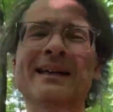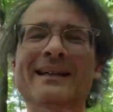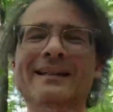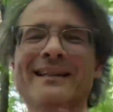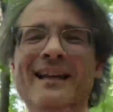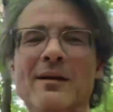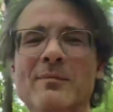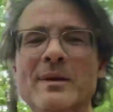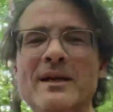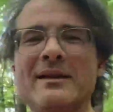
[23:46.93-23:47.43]

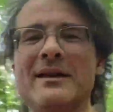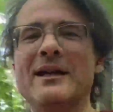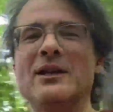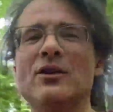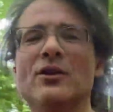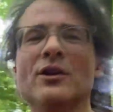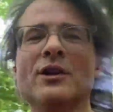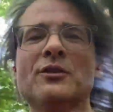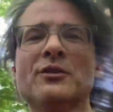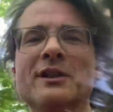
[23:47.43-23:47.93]
Tell me that
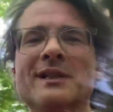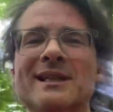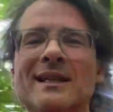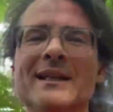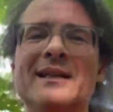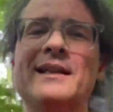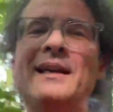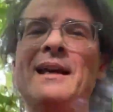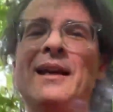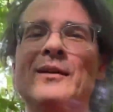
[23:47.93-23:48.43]
you're
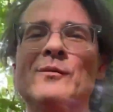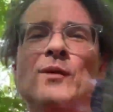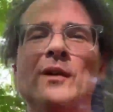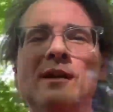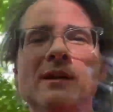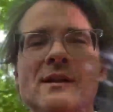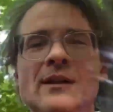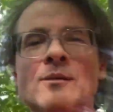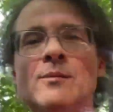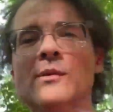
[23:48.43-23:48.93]
interested, and
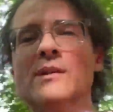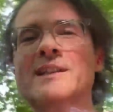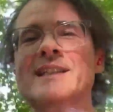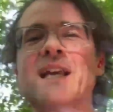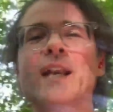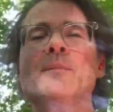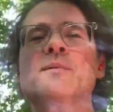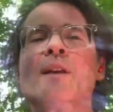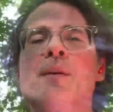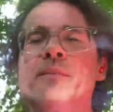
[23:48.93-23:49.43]
we'll
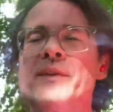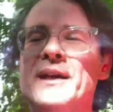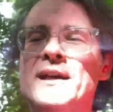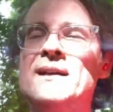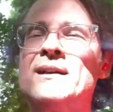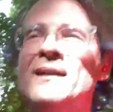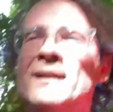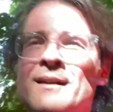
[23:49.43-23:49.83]
set up something.